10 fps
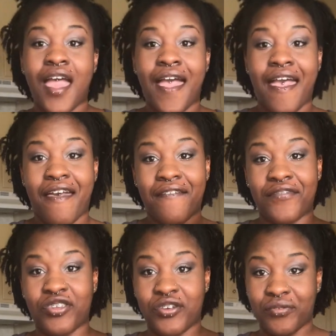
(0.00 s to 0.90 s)

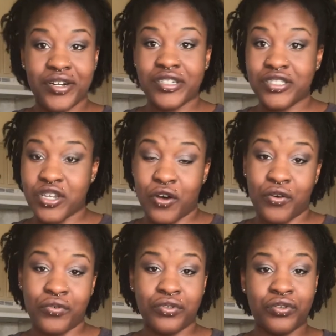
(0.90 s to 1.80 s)
If you are an
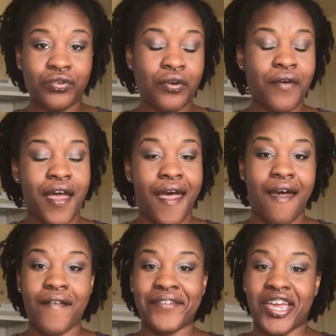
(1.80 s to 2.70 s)
adult, you don't
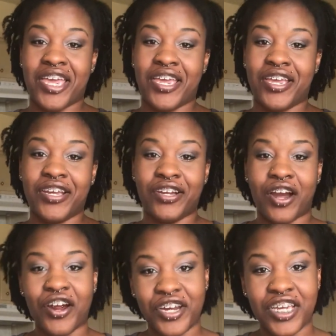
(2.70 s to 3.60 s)
have a
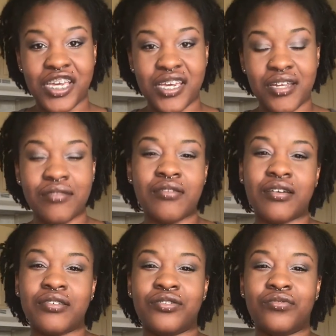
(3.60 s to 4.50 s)
guardian,
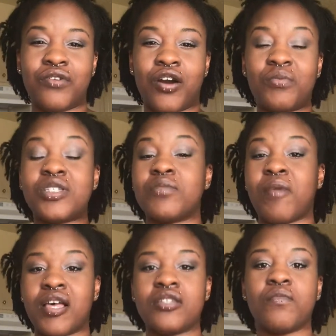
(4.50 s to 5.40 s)
you are
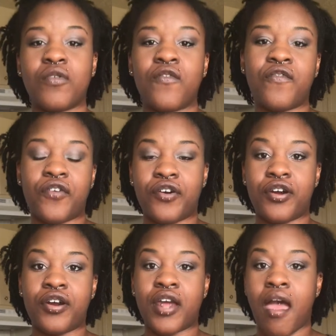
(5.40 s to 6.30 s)
responsible
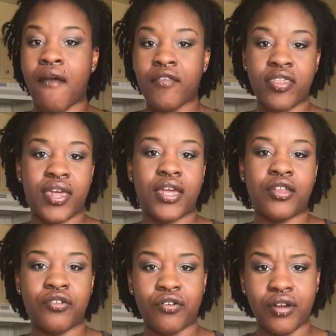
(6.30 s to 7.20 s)
for everything
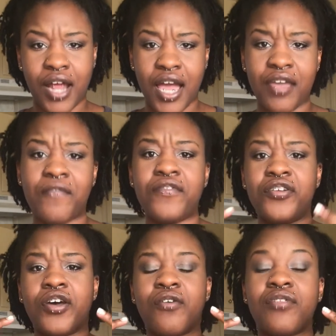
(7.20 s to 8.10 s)
in your life,
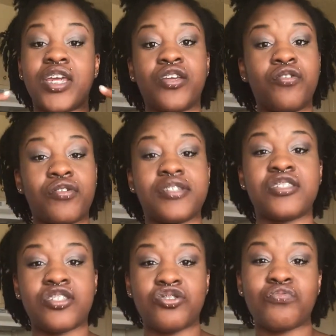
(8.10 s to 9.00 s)
know that your
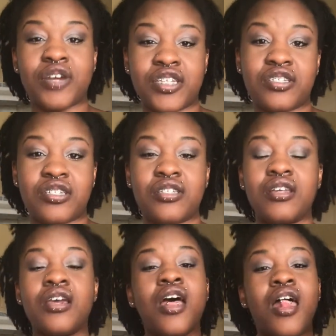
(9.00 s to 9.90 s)
situation
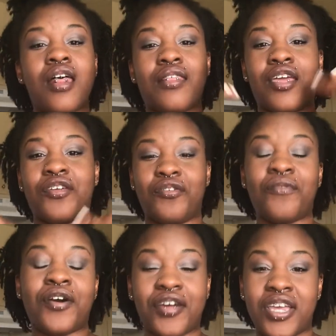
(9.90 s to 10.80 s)
that
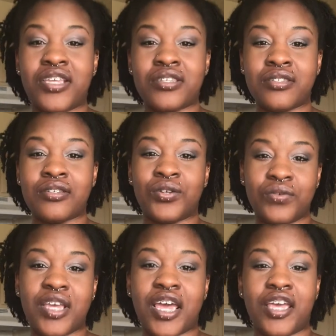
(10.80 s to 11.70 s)
you are in
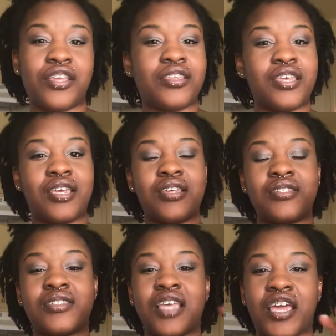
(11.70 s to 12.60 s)
today, the
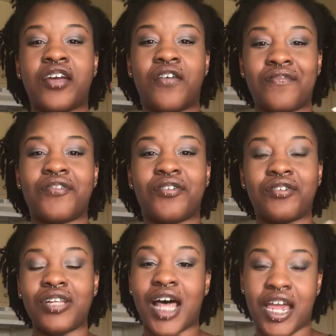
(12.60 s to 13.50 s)
state of your
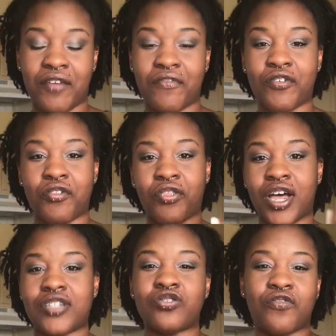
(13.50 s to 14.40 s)
life, your
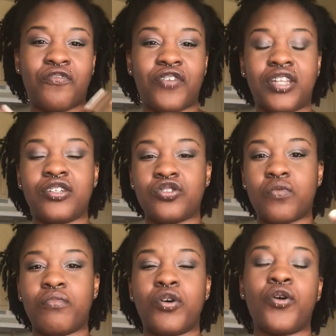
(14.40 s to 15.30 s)
thoughts, your feelings, your
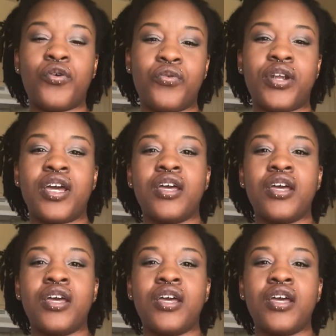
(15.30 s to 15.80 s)
mood,